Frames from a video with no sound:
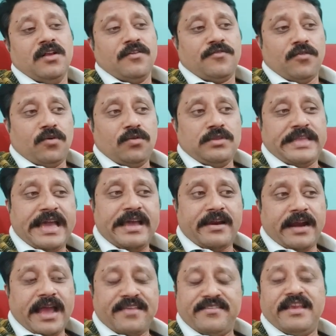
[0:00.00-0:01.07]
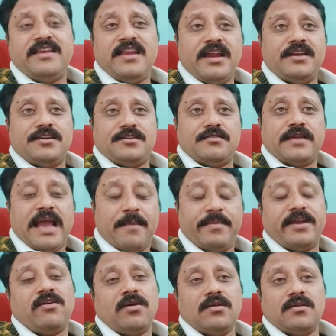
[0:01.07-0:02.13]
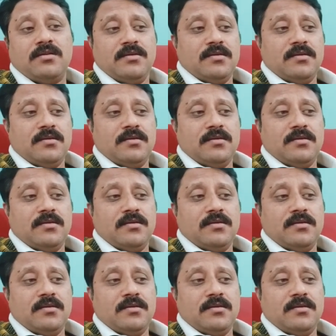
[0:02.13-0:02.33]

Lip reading: So their ascendant Capricorn,